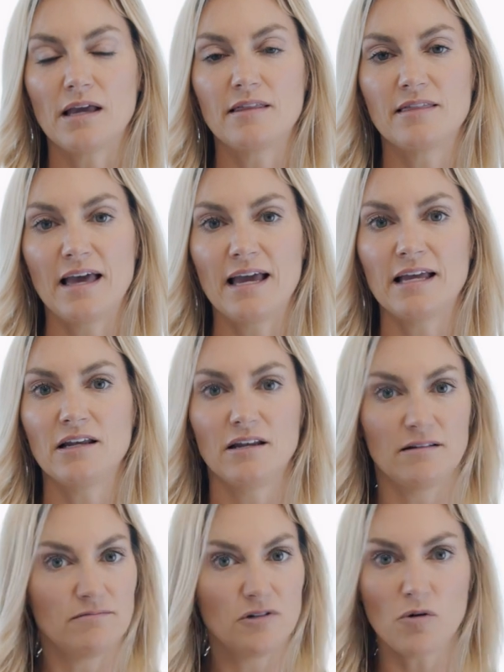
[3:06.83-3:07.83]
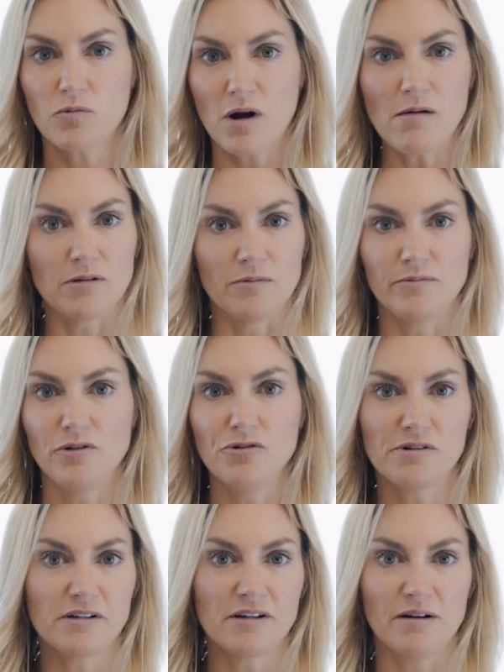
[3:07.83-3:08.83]
then no problem. You
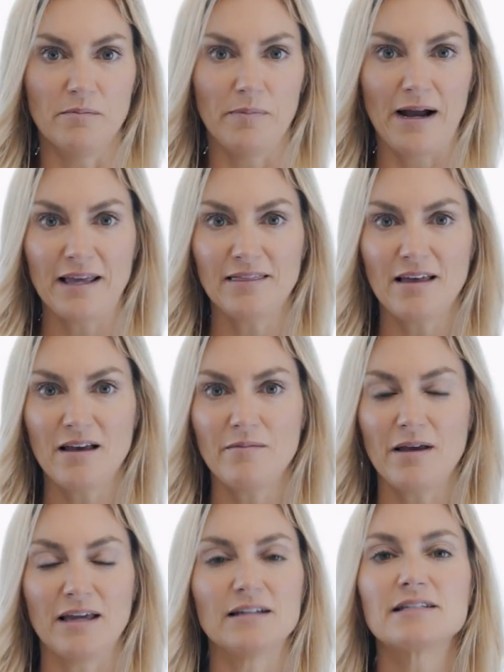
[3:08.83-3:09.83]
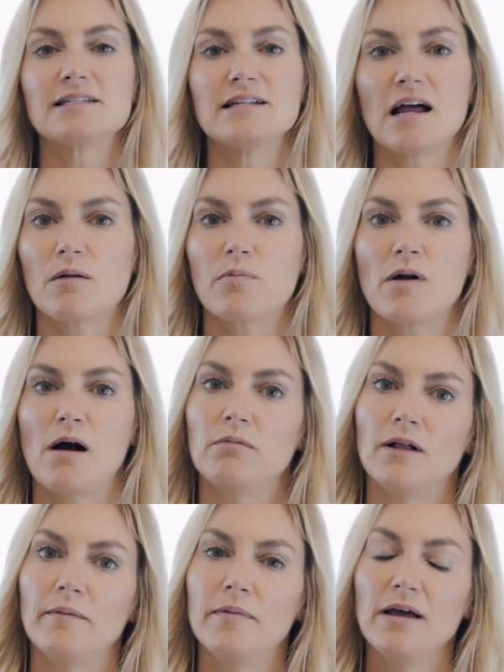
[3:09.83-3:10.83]
can combine them and it's not a
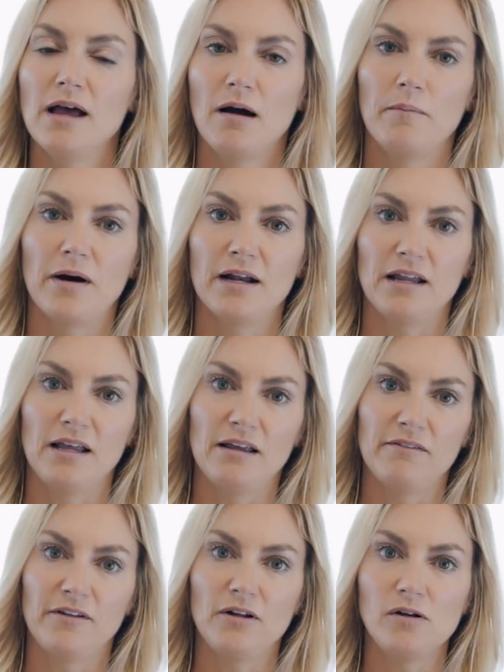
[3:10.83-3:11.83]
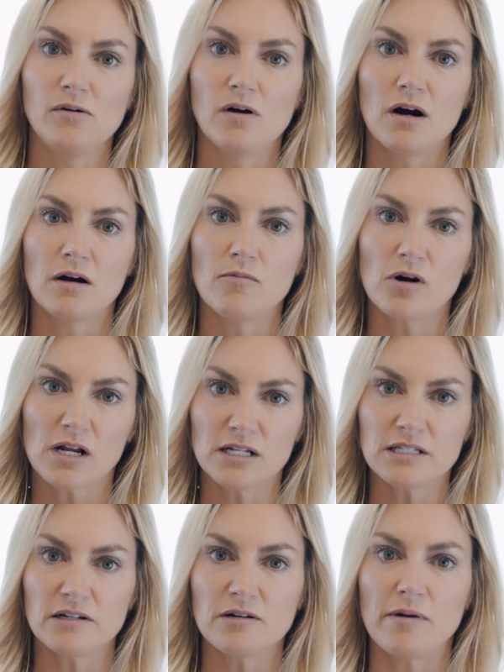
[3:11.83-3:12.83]
problem. But if you are more
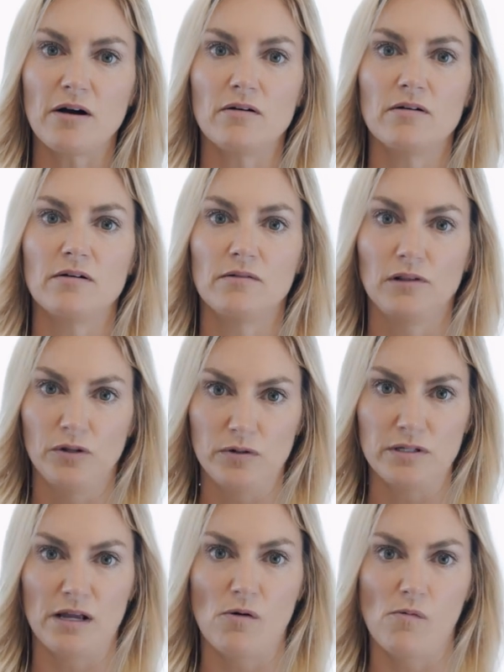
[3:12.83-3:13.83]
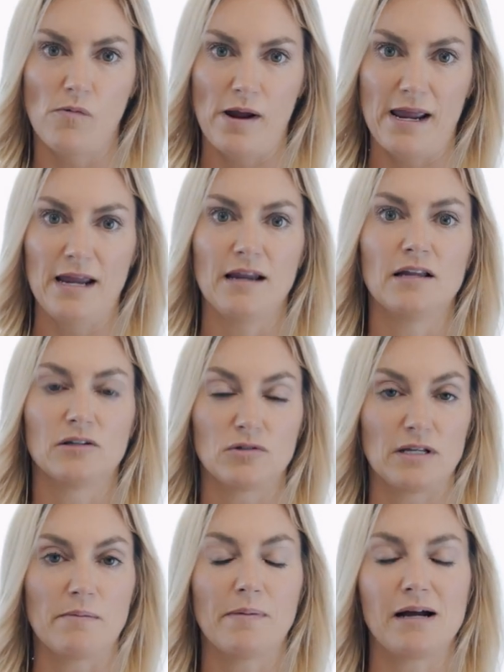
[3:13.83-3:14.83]
concerned about losing weight and
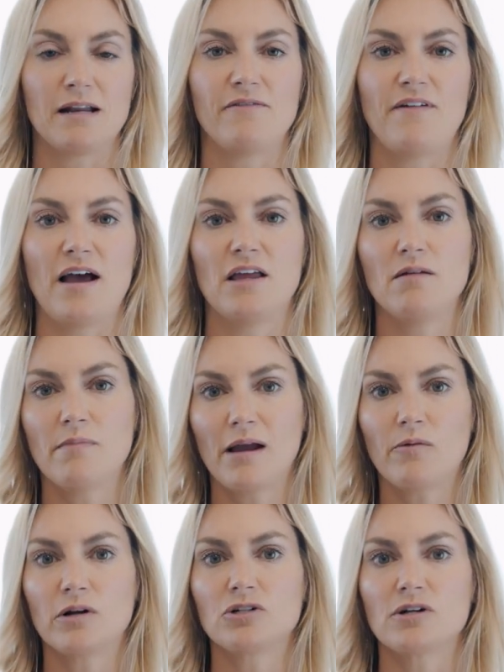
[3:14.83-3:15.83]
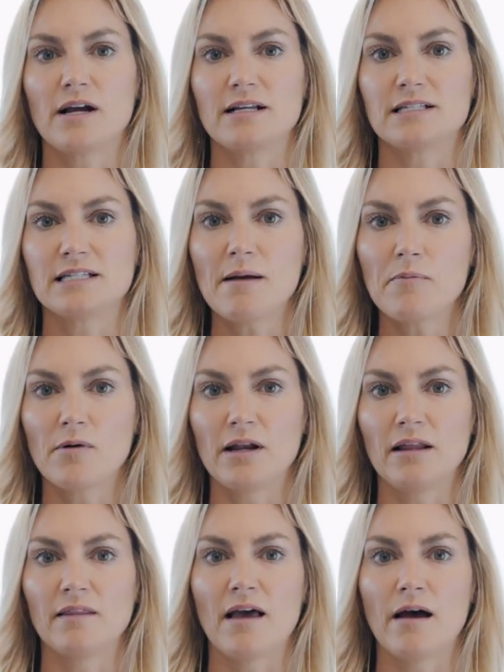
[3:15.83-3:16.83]
losing body fat, you might want to try
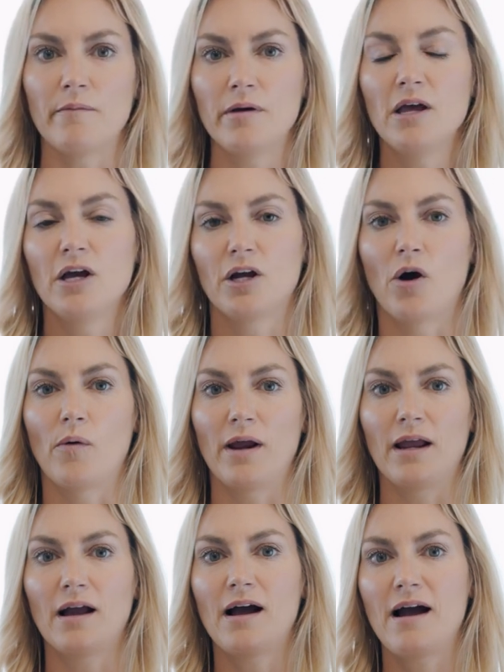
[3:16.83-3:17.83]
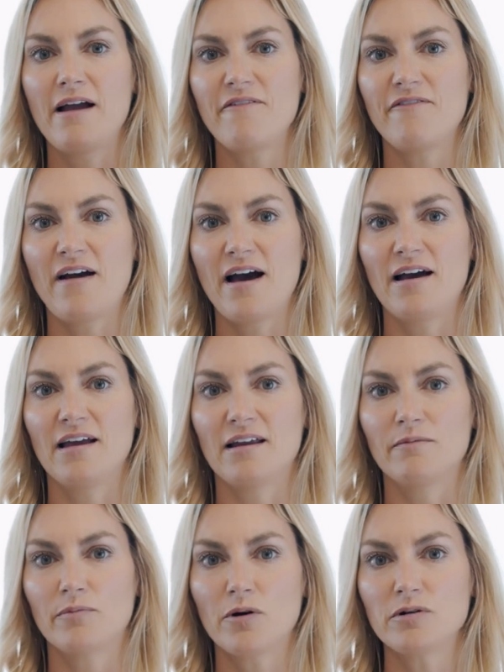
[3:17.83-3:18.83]
separating them, going high fat
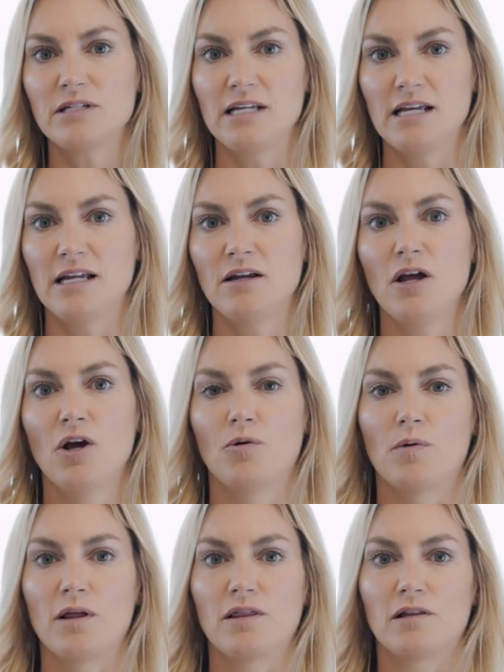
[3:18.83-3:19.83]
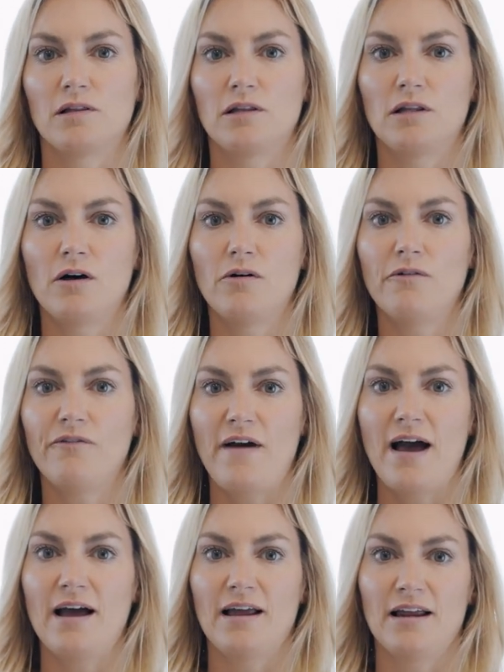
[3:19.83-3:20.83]
and protein with low
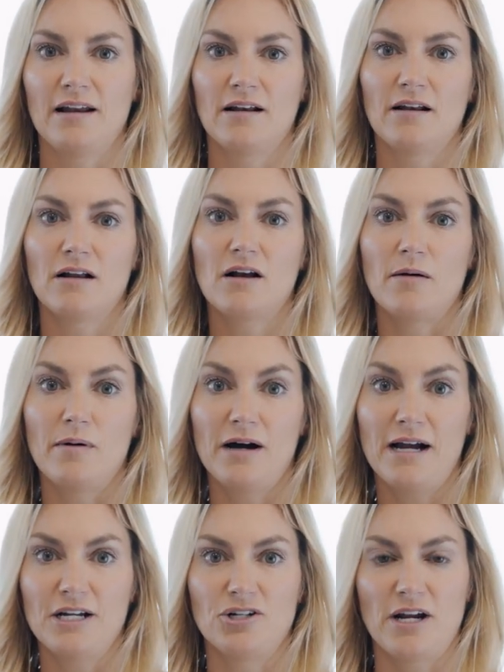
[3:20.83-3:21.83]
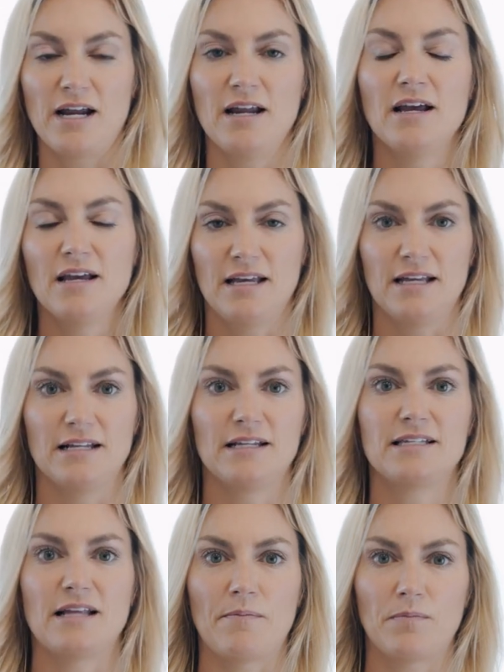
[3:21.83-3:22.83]
fat and carbohydrate in
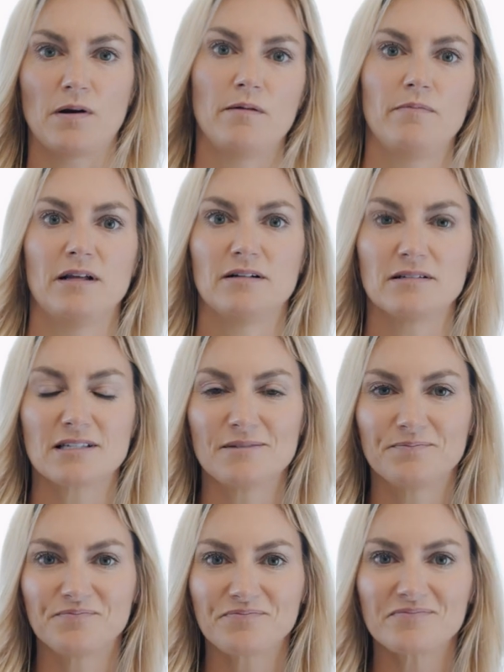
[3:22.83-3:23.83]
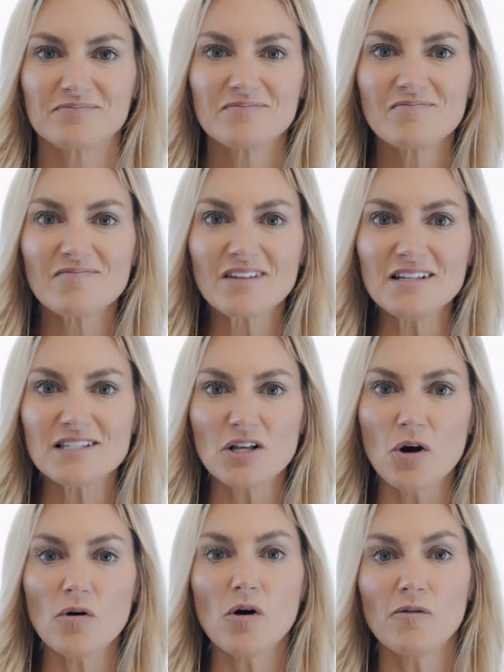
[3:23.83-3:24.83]
separate meals.
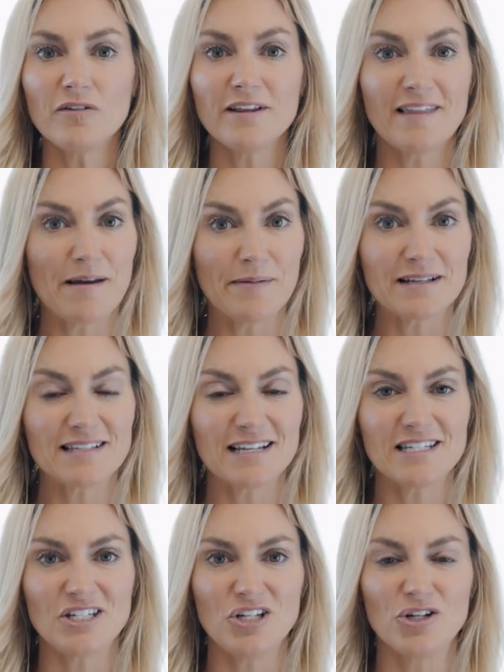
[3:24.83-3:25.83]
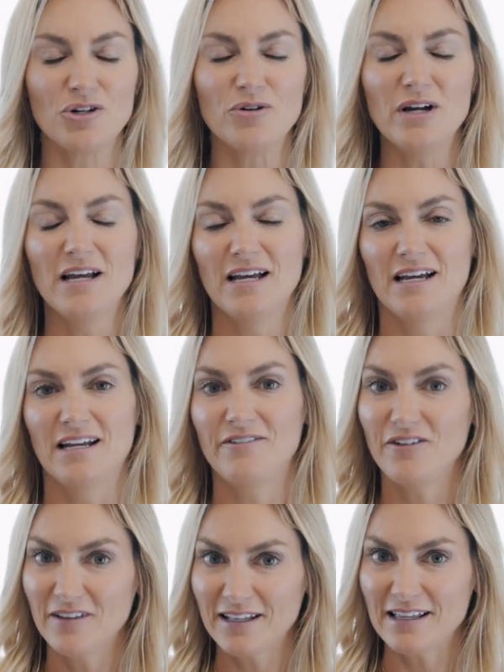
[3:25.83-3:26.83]
So hopefully that makes sense to you. And
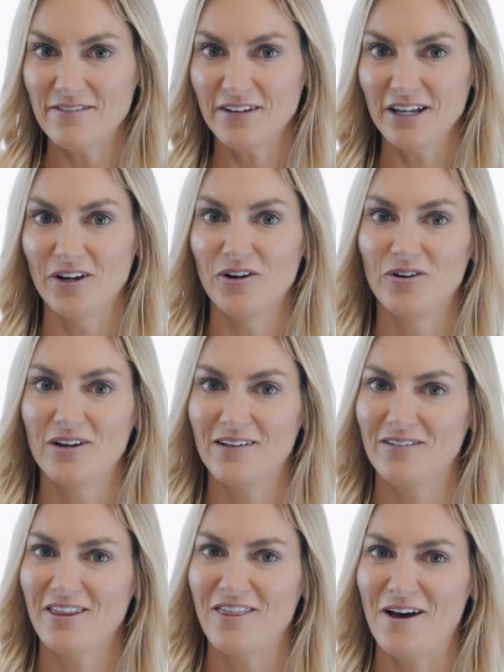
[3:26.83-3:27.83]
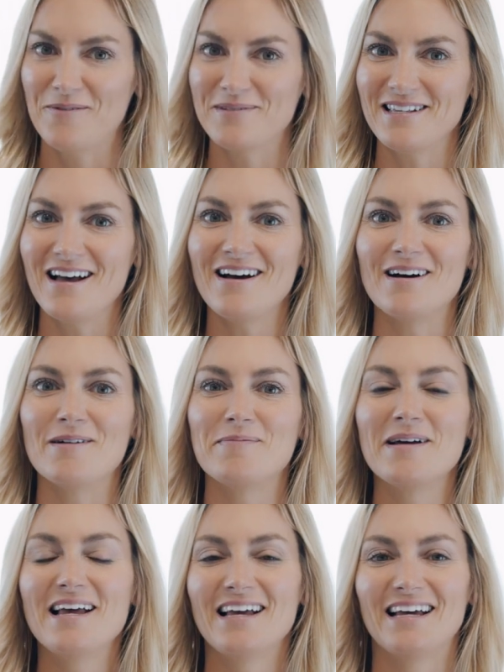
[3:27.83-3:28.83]
if you like that video, give it a thumbs
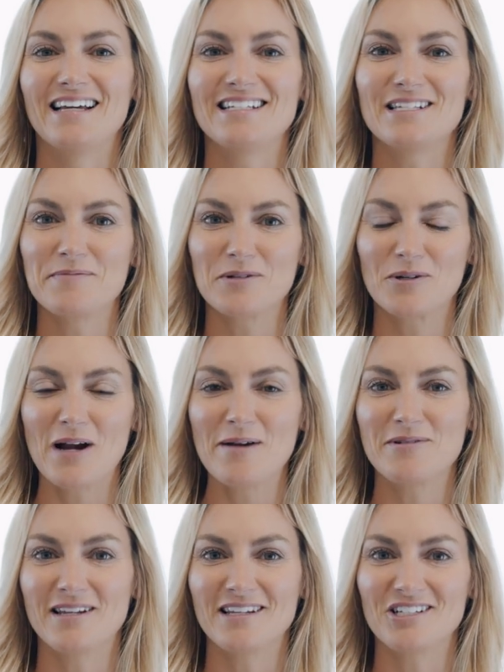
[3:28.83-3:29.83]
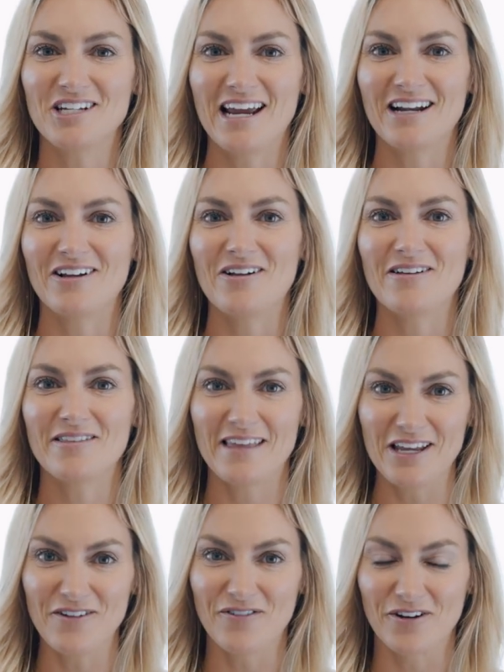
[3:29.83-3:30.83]
up and subscribe to the channel.
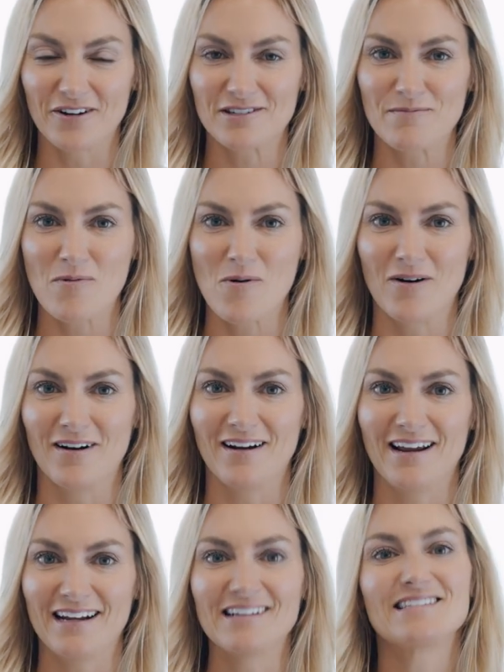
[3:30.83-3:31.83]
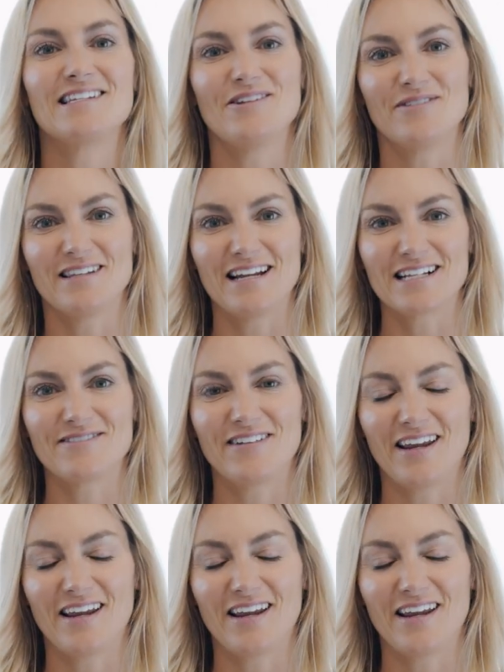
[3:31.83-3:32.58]
Thank you for your support, and I'll see you in the next